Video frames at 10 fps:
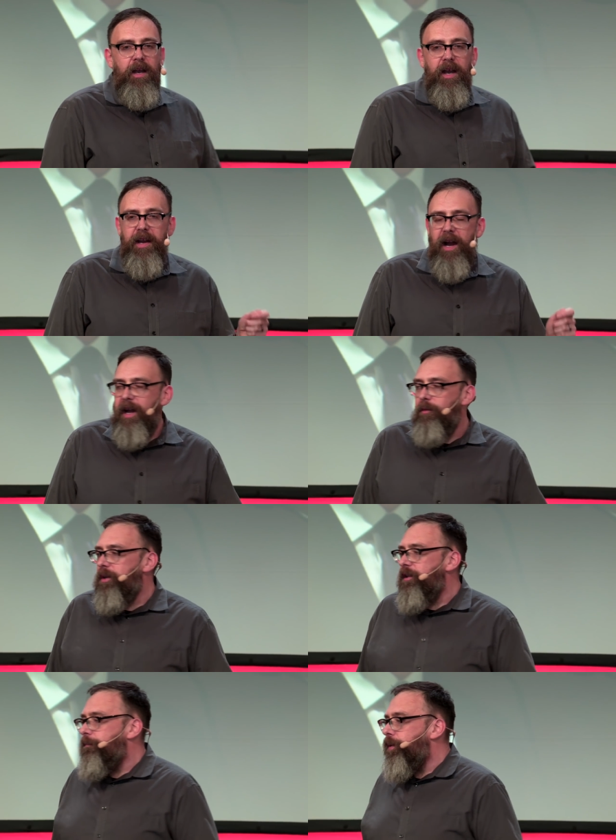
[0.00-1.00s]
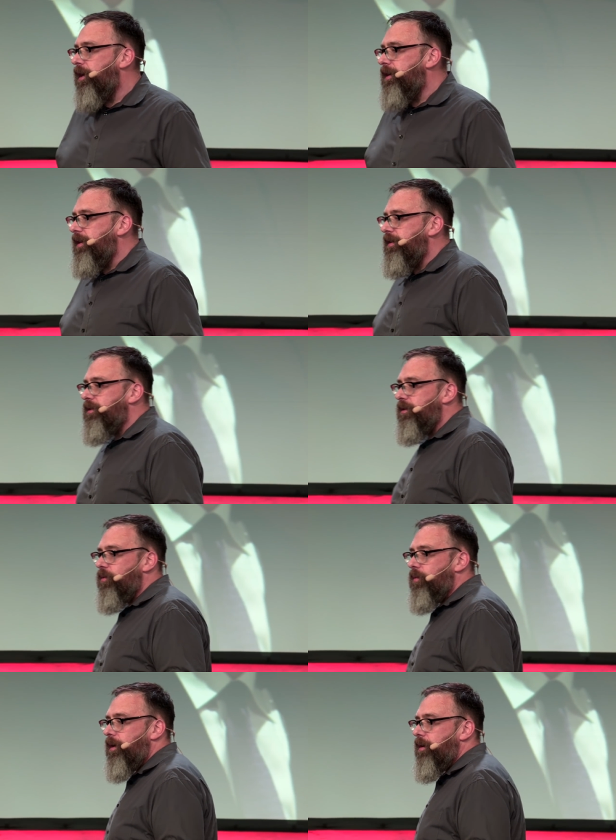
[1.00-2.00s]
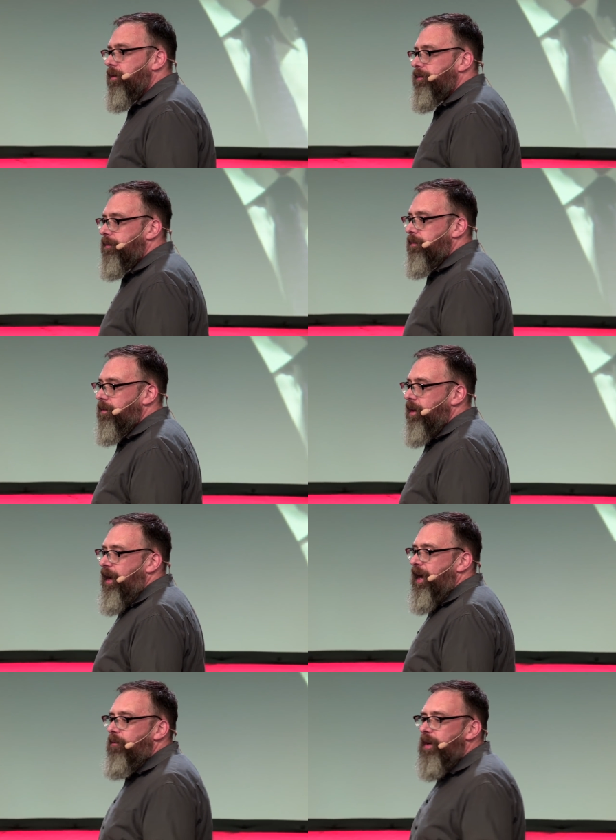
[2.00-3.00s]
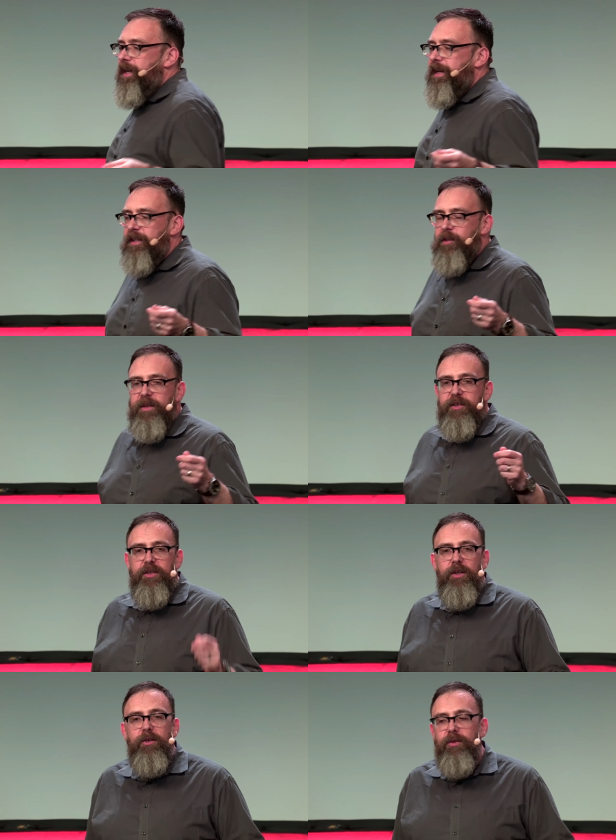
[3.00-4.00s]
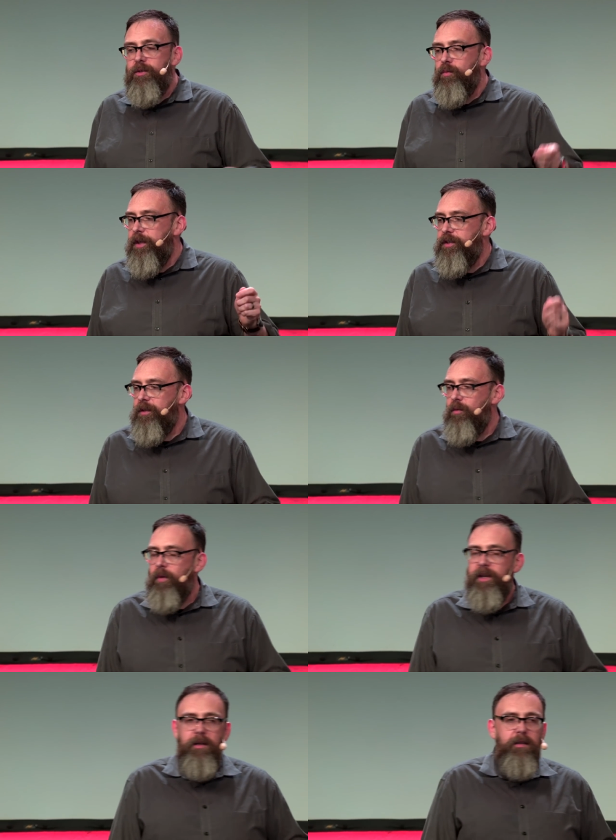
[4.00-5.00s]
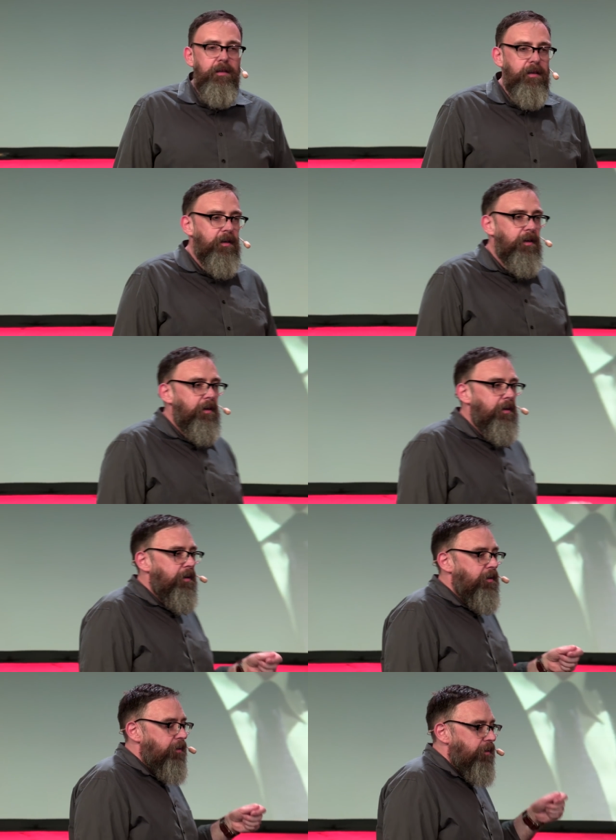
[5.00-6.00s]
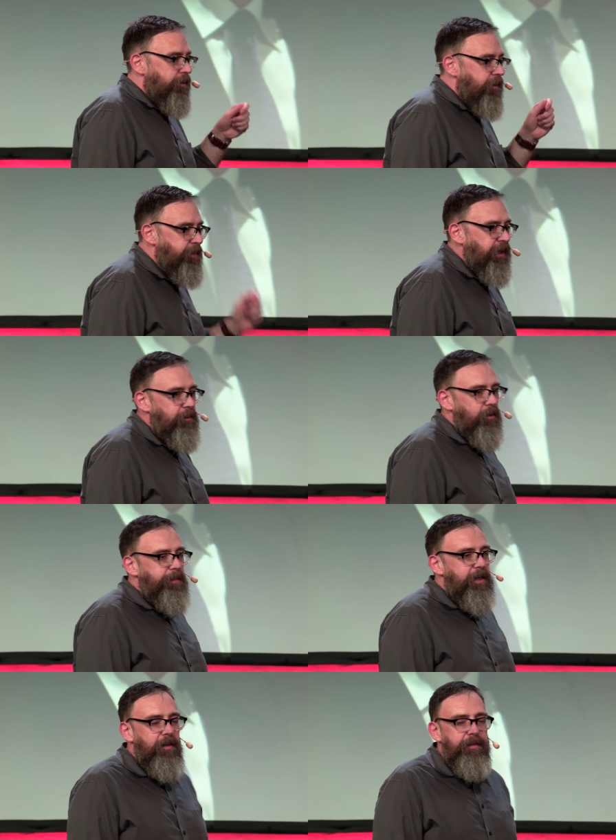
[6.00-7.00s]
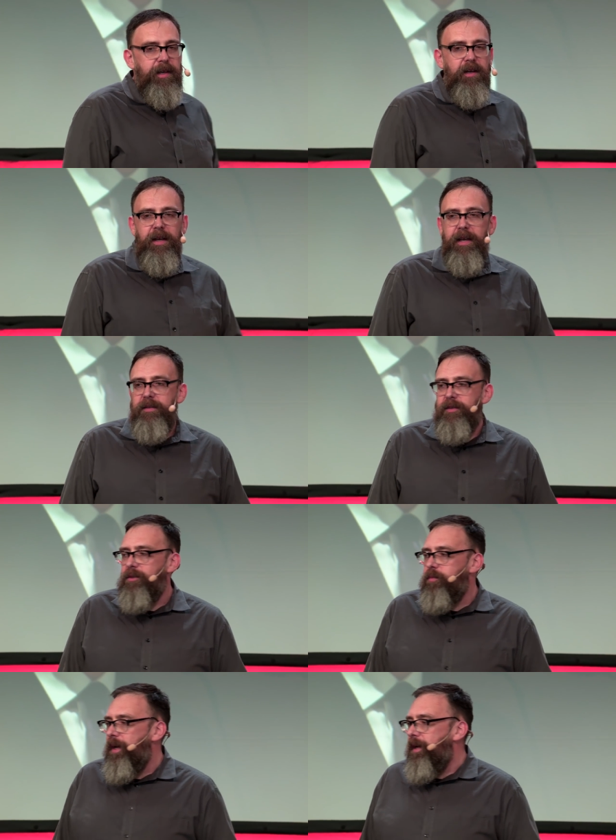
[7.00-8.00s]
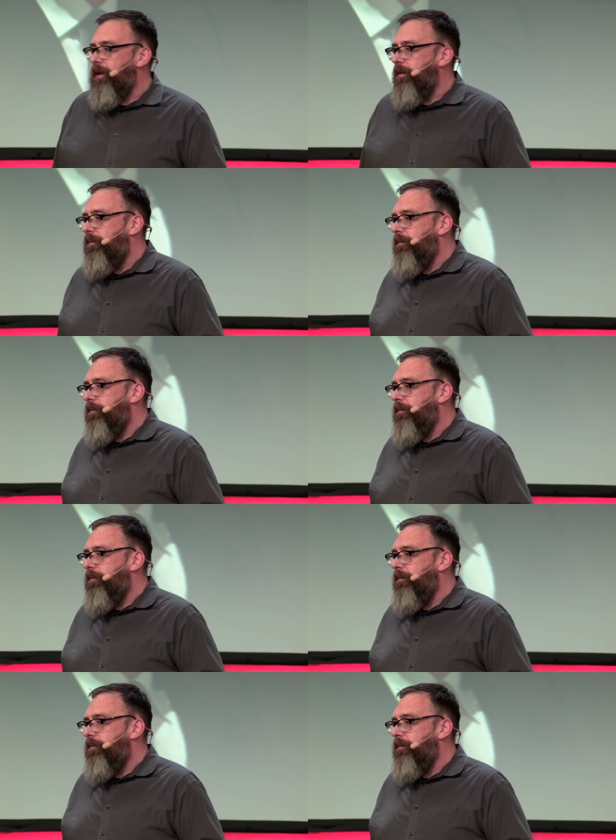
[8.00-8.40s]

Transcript: And I will have brought it into the world. And when it gets misused, which it will, the blood will be on their hands as well.